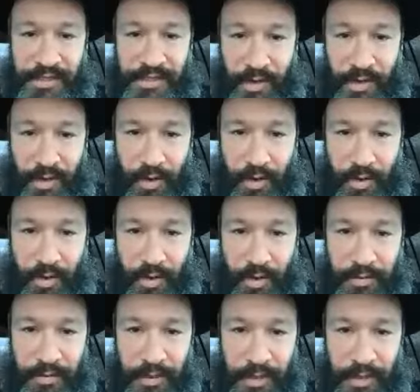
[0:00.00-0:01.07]
Hole.
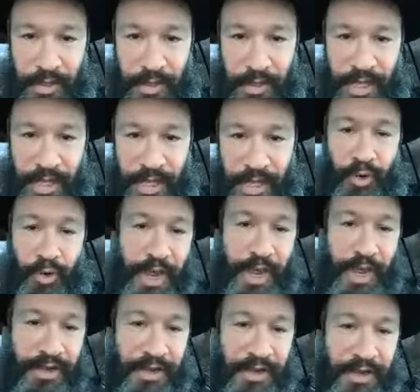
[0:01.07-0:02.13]
It's a
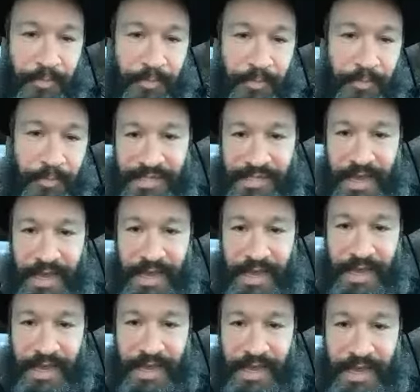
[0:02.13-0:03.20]
parade that brings together
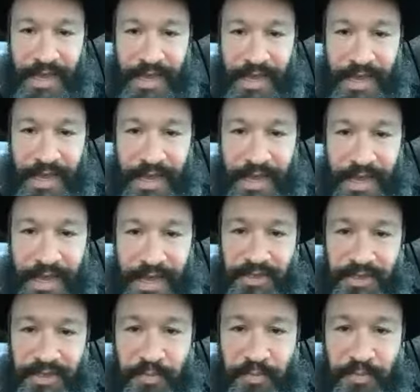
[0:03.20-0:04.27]
some 4,000 or
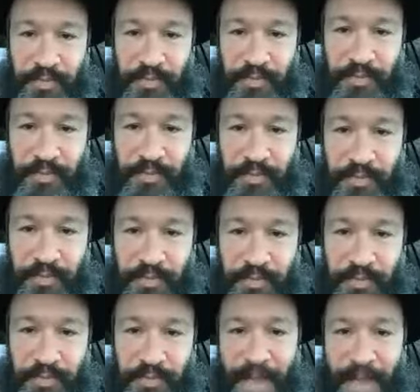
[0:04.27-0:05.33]
5,000 people.
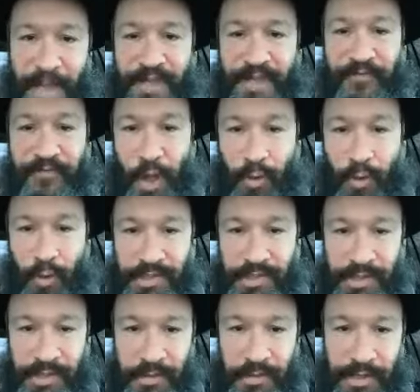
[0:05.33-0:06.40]
There are many
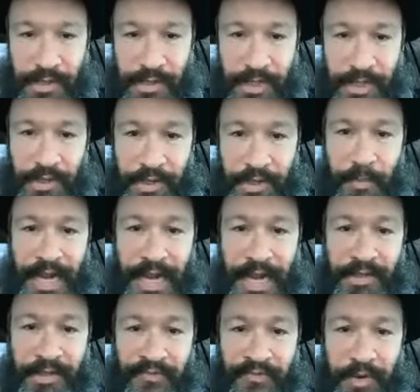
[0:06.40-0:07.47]
floats. There are many
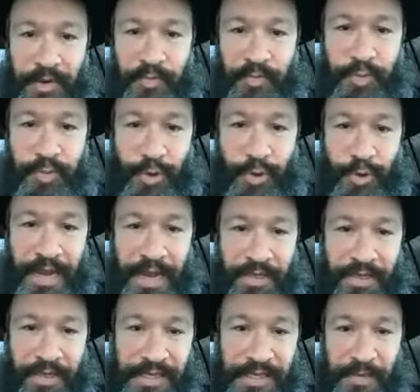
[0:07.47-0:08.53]
different parade
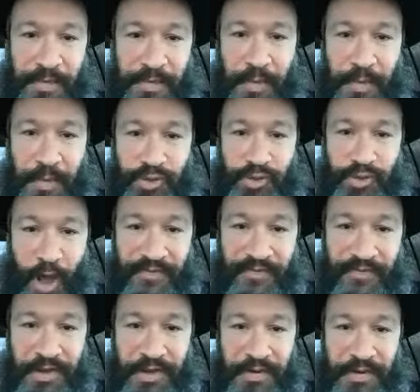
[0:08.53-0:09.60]
things that people drive
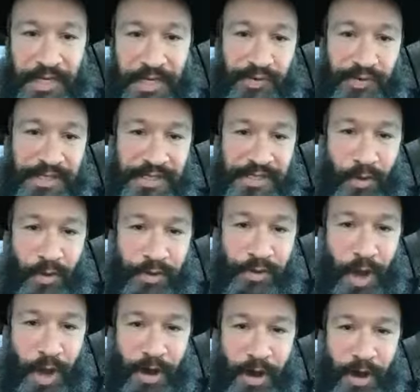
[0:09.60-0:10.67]
in, interesting old
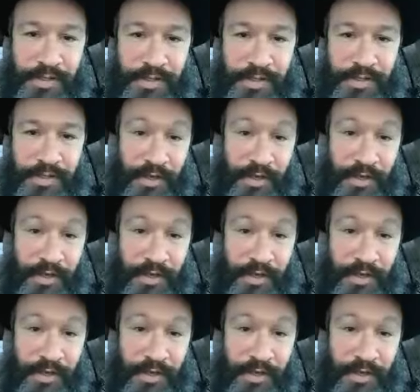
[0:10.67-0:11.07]
cars,